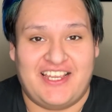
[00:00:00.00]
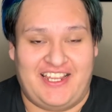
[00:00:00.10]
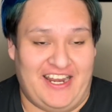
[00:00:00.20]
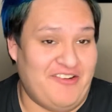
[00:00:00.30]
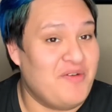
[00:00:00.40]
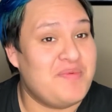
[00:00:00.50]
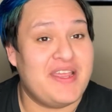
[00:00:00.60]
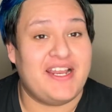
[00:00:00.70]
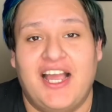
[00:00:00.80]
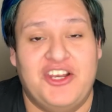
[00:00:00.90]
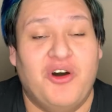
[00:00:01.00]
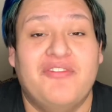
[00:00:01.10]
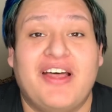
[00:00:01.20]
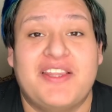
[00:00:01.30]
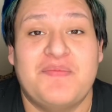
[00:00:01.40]
and I repeat, I know
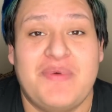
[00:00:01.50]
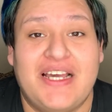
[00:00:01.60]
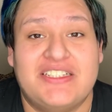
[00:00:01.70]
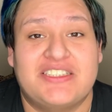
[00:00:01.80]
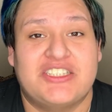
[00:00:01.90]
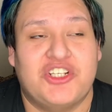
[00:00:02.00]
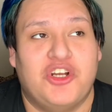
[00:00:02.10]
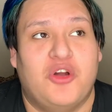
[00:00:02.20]
I'm not the best